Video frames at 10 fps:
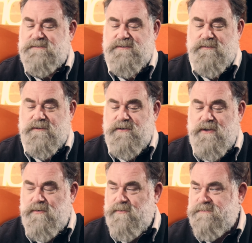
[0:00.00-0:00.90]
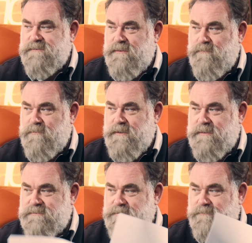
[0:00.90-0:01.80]
do the news, and then we'll get
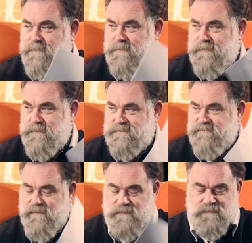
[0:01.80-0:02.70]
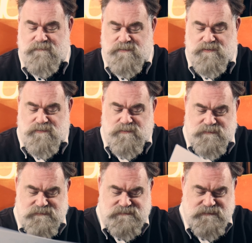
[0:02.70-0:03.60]
to uh, this fun little Google
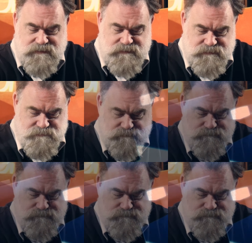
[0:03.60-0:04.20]
insight here.